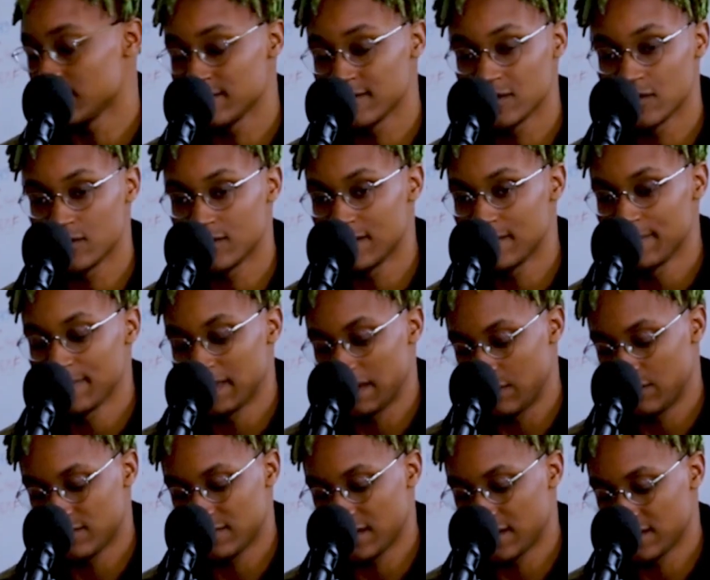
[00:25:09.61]
I interviewed.
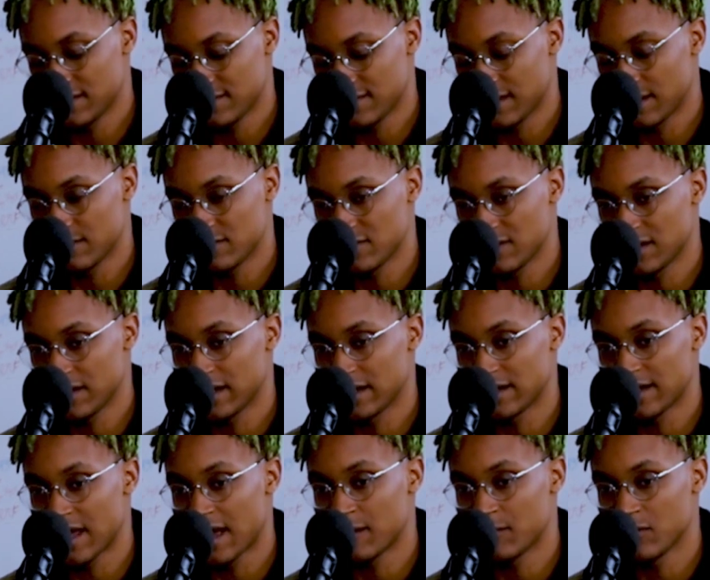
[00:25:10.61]
He was saying the same shit.
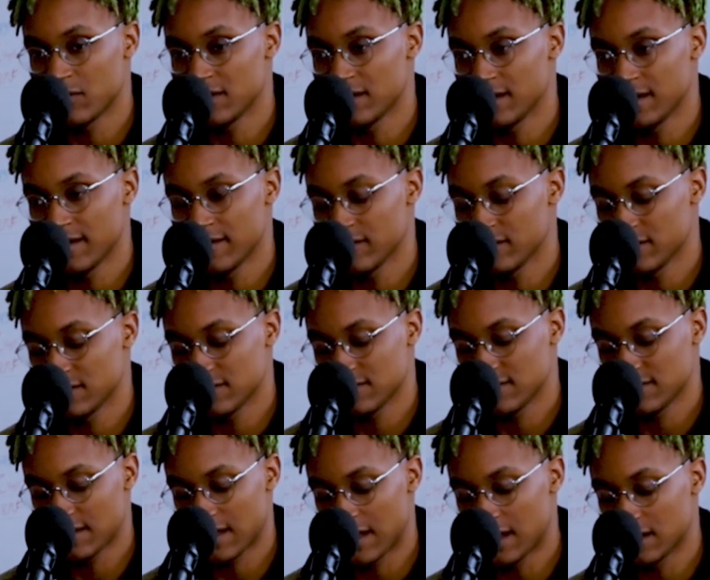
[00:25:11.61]
Like now more than ever, there's
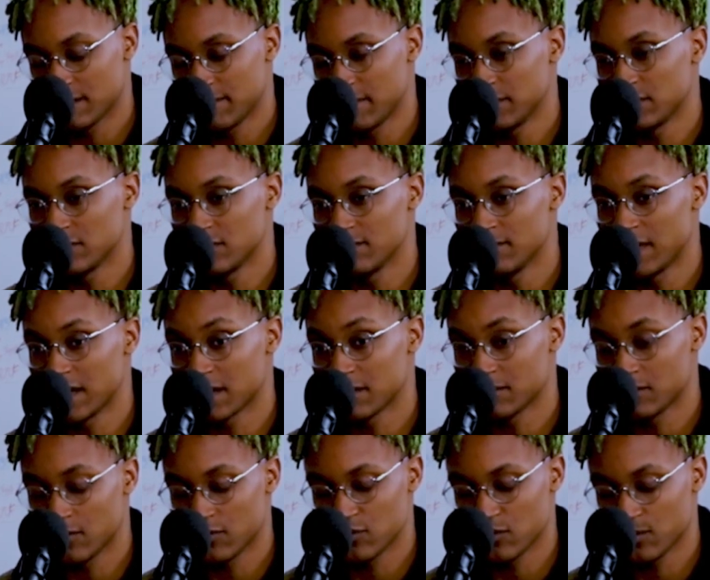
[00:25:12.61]
just hella people
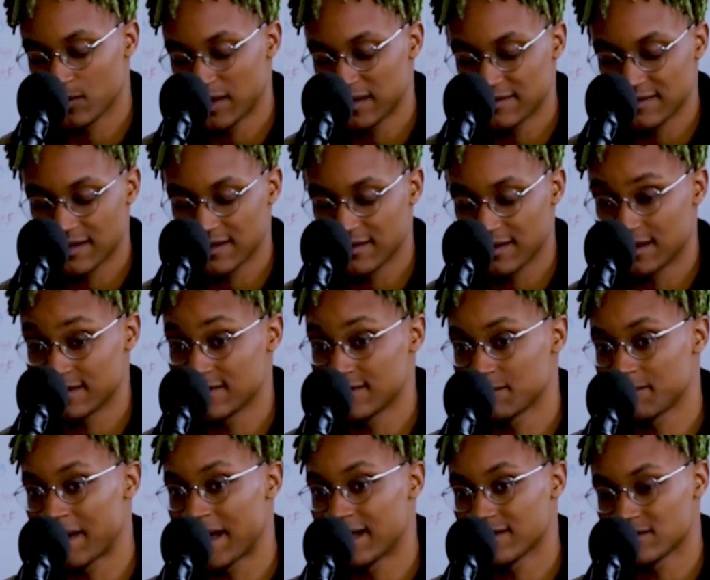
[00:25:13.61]
making moves in Westchester because
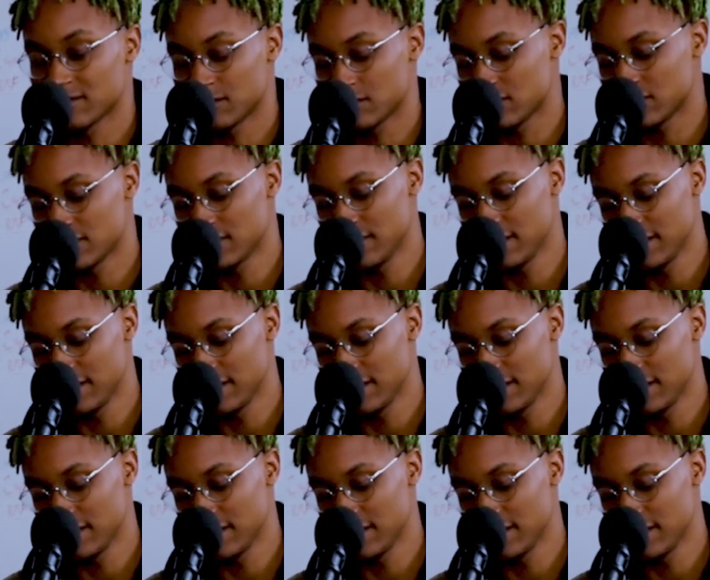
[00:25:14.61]
it's possible.